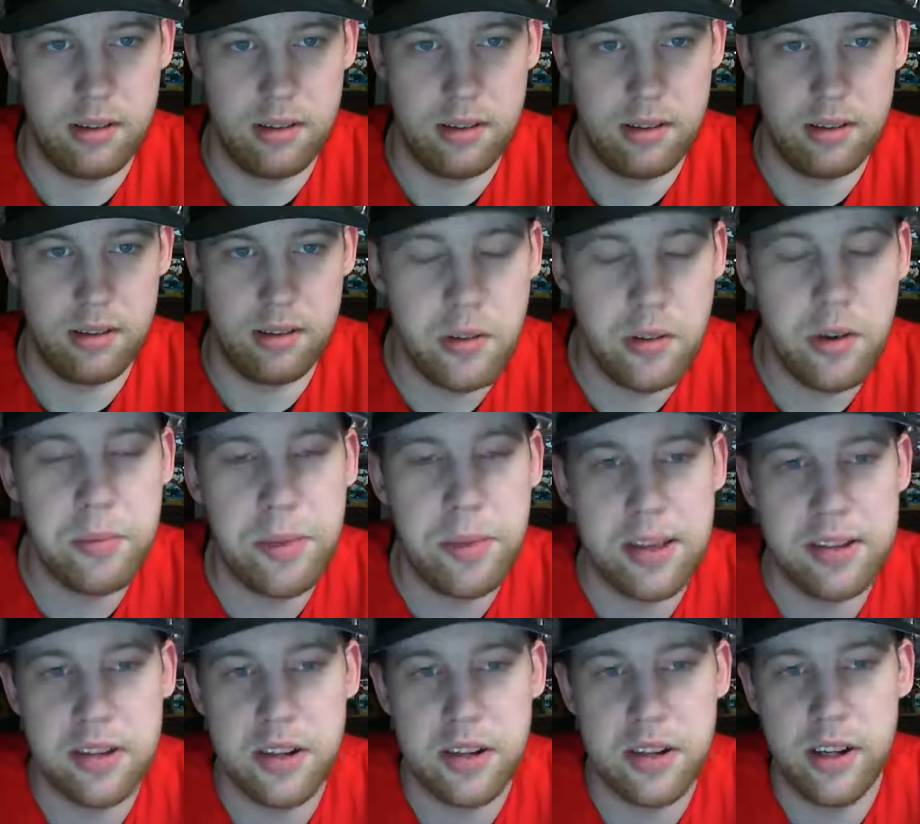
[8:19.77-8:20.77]
Yeah, they
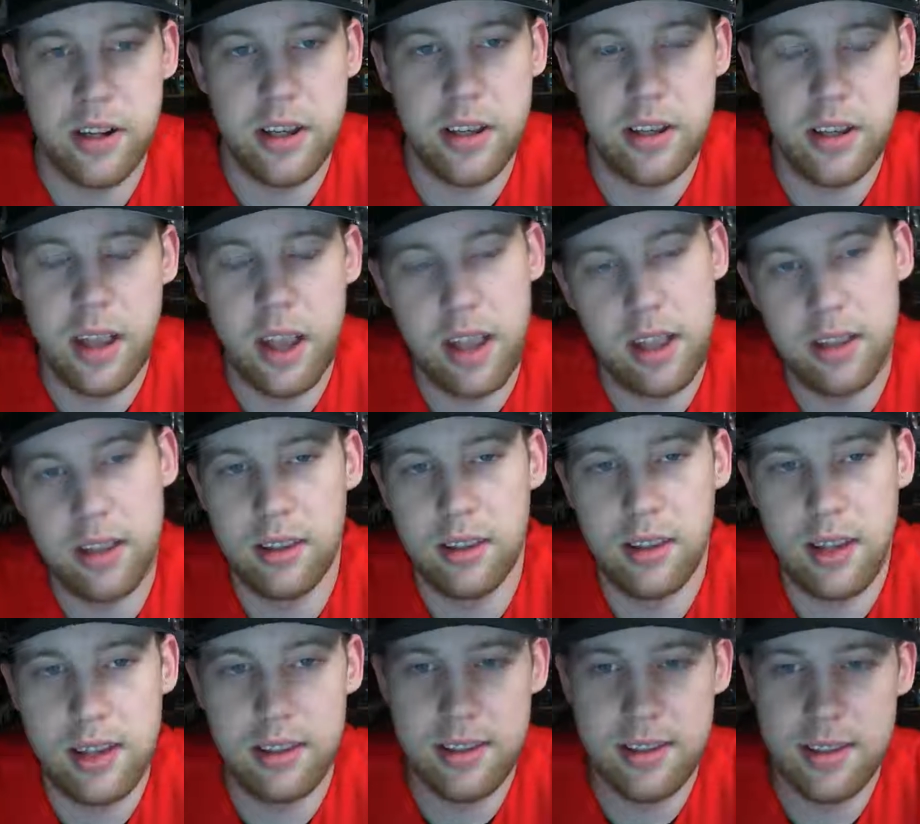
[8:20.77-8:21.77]
remastered it, and
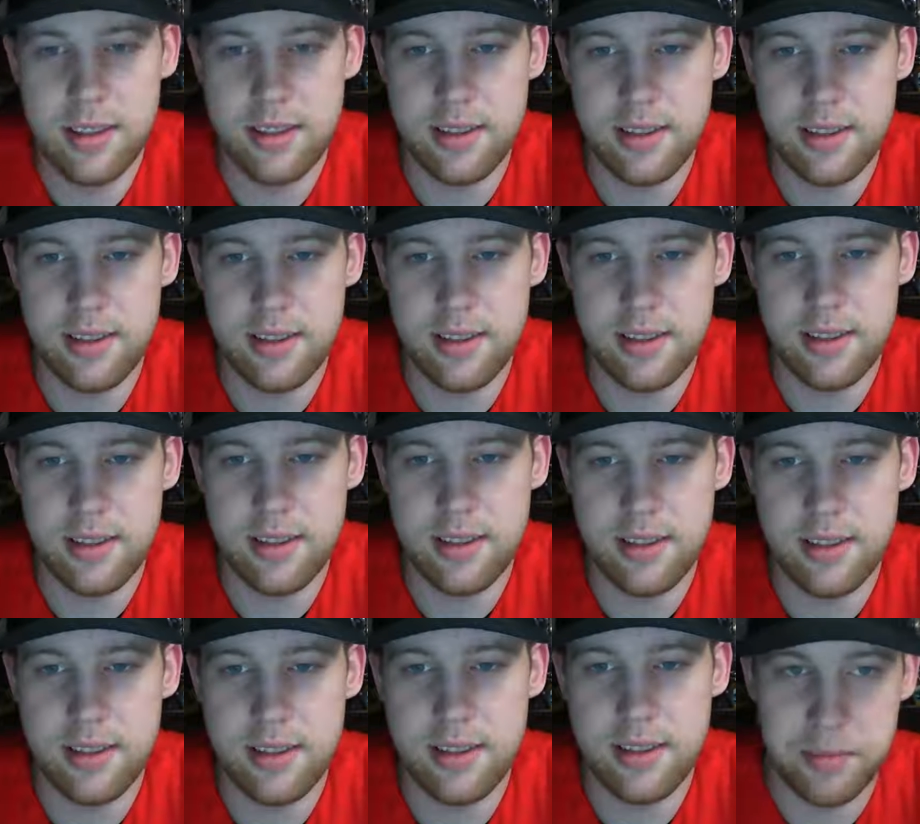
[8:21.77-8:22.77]
this isn't the
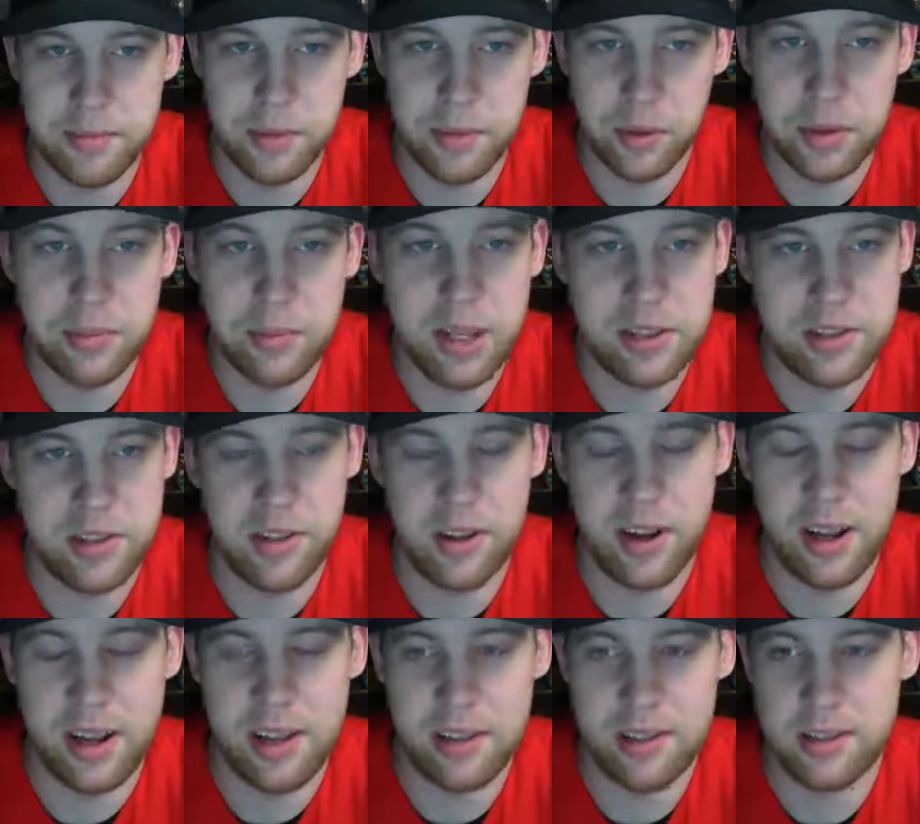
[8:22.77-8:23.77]
first time a
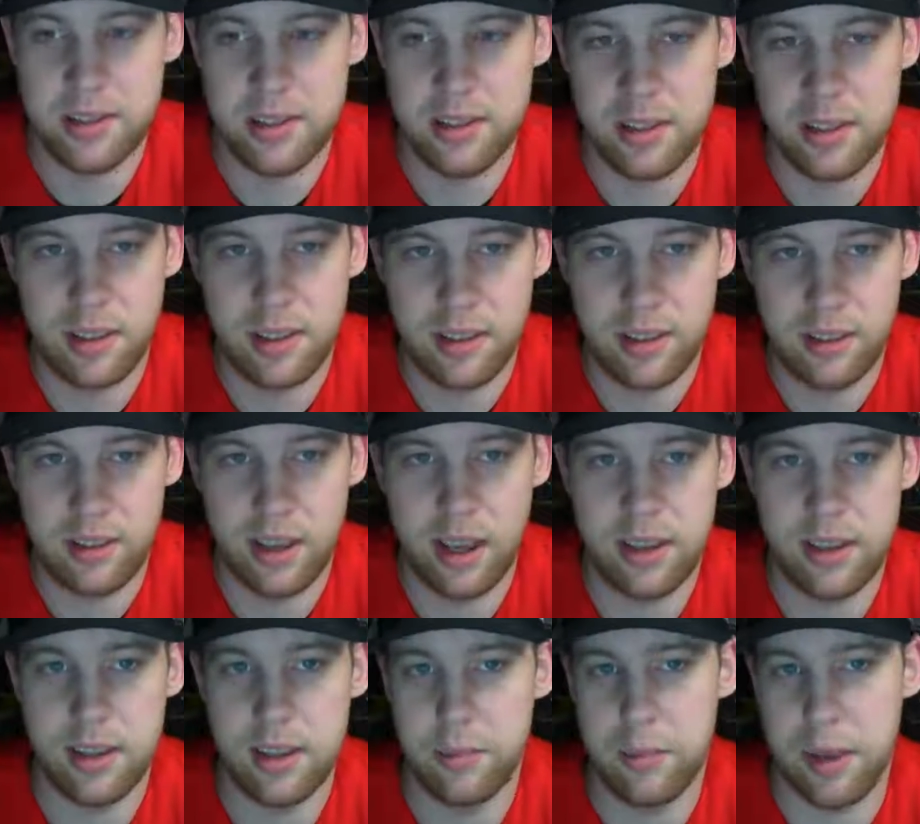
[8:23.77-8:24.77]
remaster has
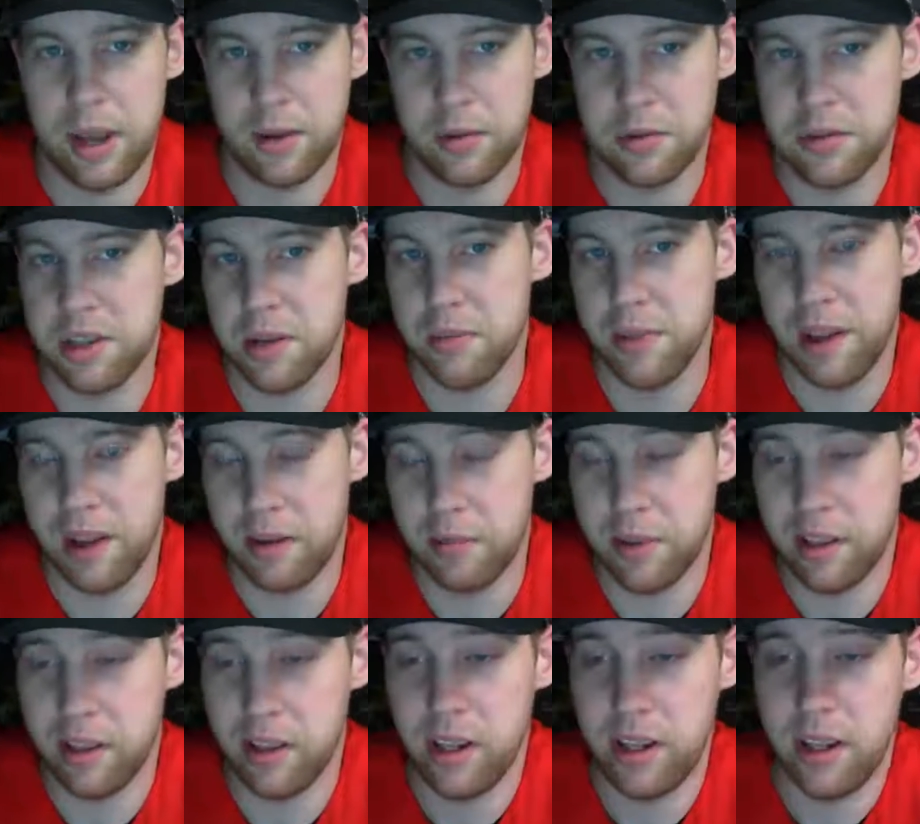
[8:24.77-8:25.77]
got to backwards
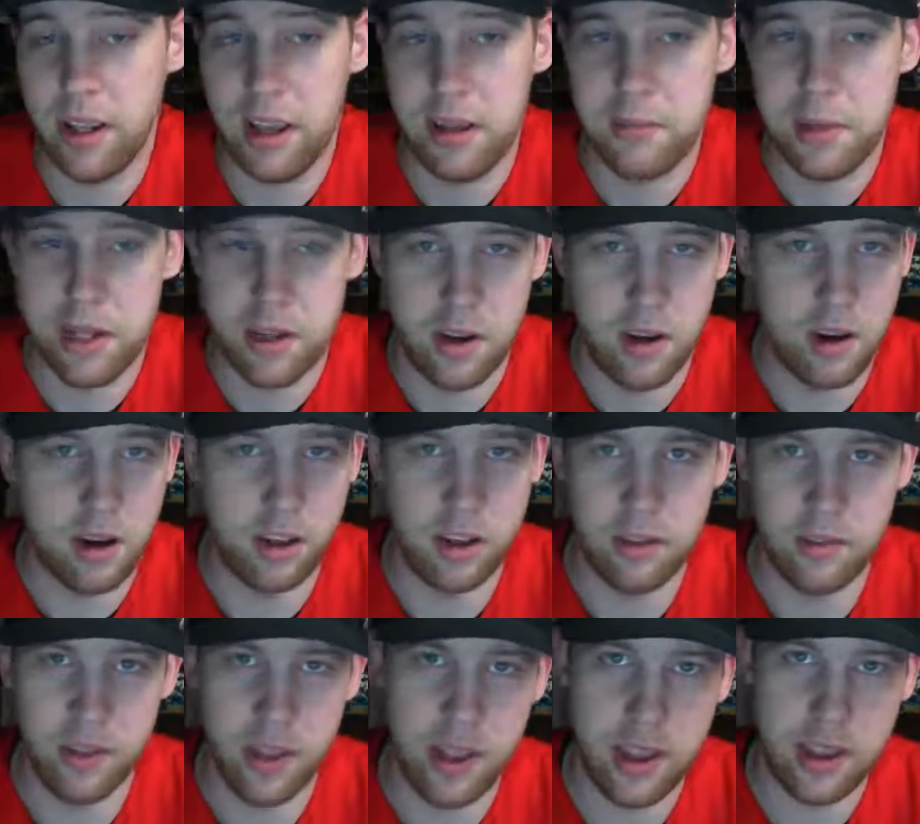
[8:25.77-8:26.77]
compatibility. I mean, all
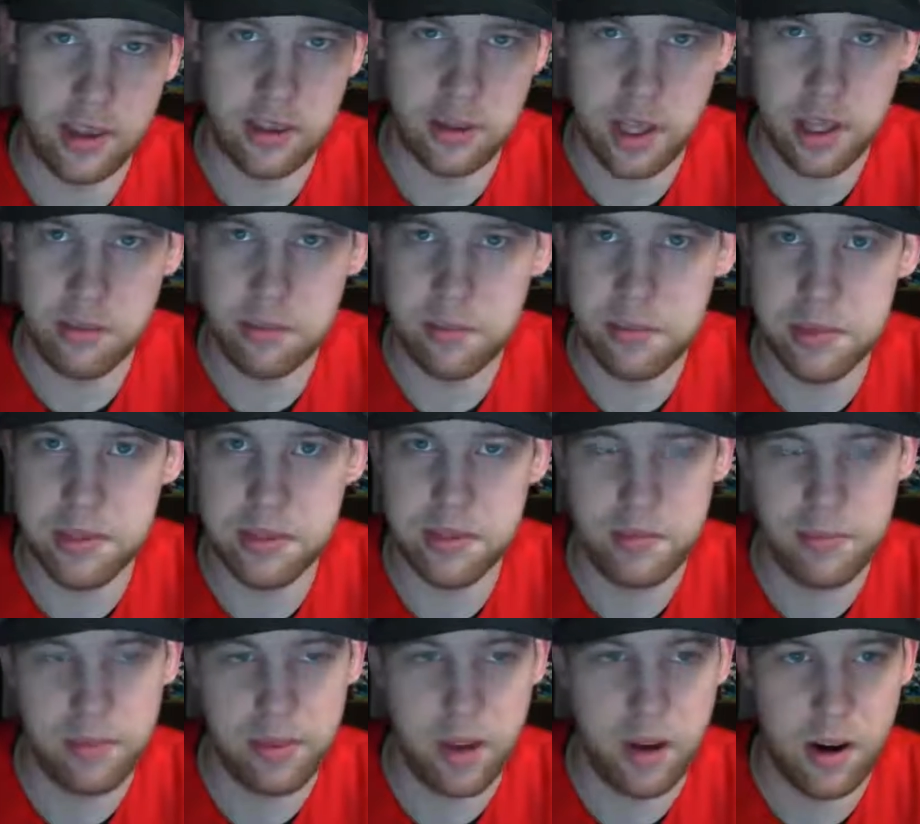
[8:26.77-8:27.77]
of the Halo
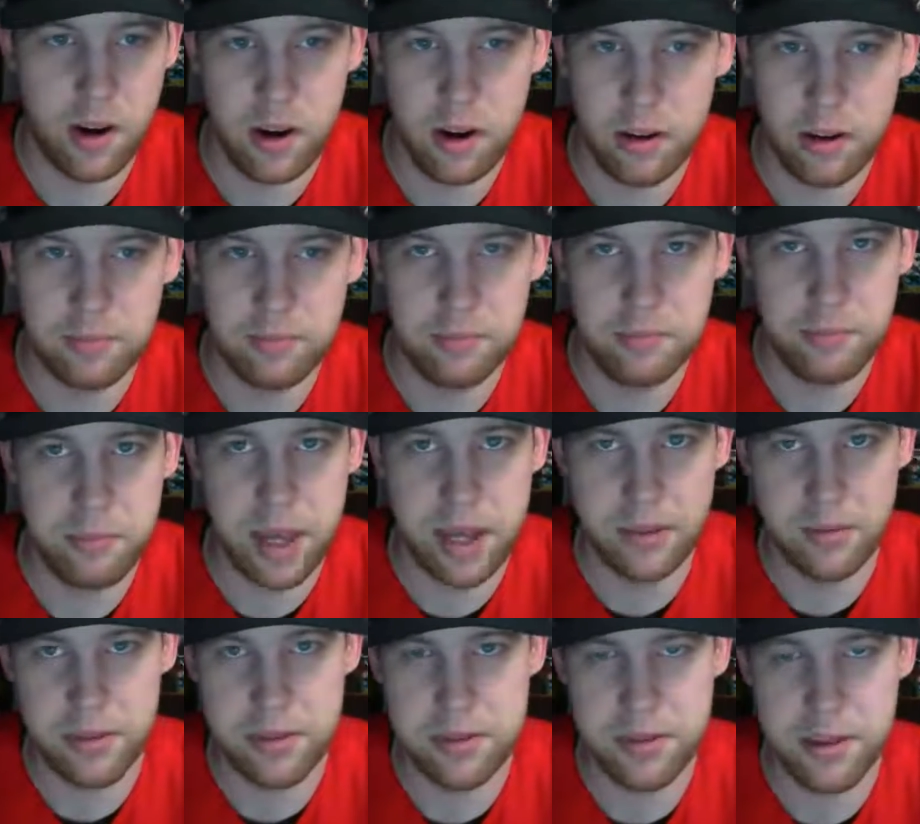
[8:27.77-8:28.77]
games are
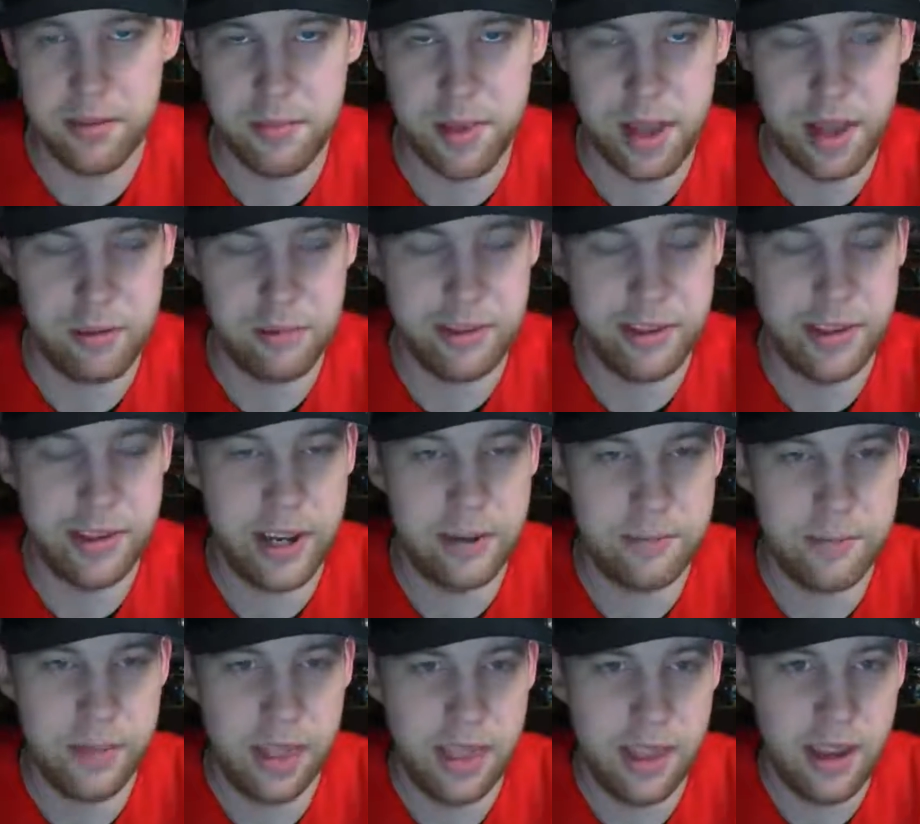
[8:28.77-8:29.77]
backwards compatible now.